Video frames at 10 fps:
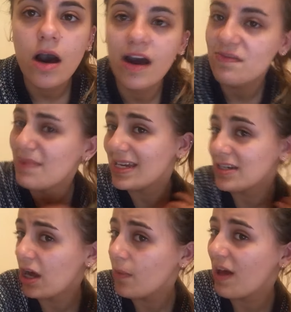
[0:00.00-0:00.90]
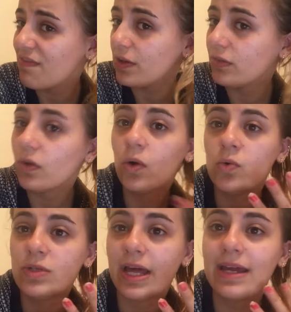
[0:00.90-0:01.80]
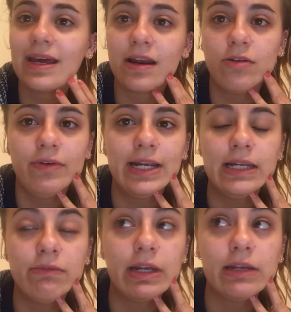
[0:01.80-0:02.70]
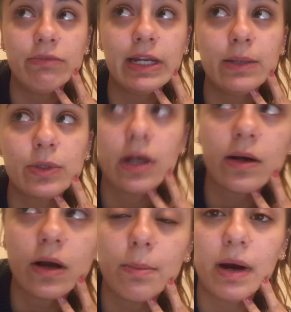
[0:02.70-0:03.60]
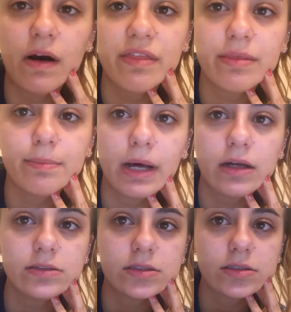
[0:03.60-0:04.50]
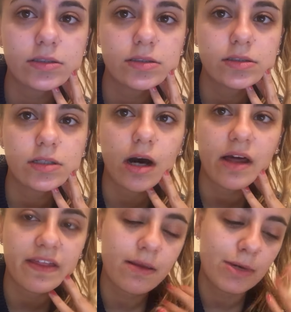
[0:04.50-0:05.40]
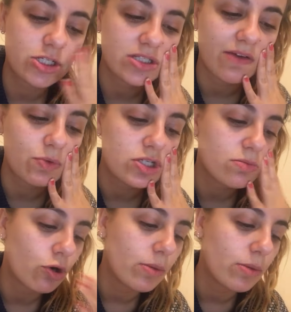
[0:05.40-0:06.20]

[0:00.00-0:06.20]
I've made no effort all day and I really, really, really would like a bath, but I think I might just have one tomorrow.